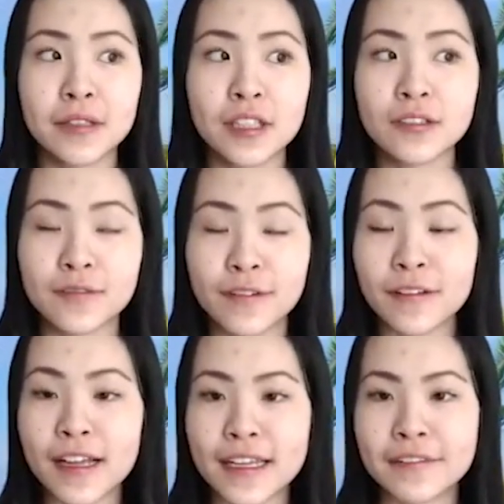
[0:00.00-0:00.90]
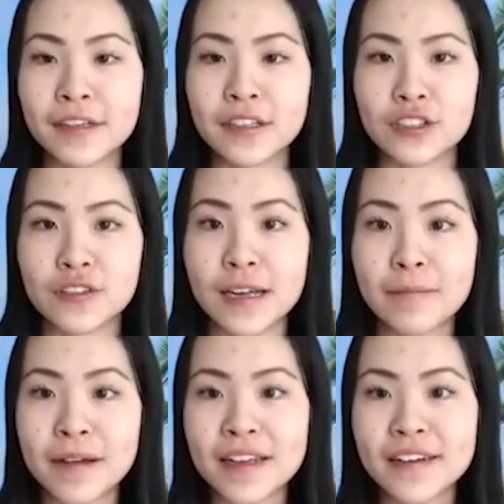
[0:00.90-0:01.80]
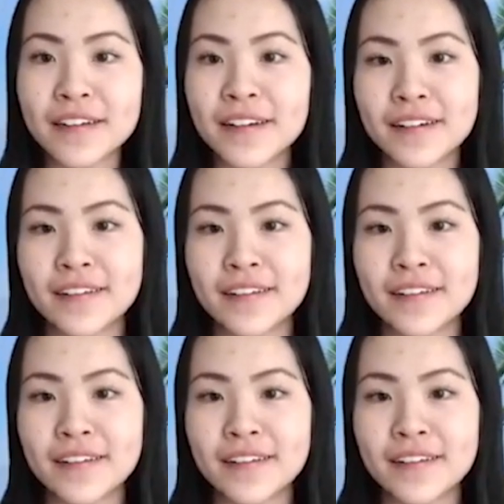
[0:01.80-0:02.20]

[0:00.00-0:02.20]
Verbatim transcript: you felt like you would enjoy that better?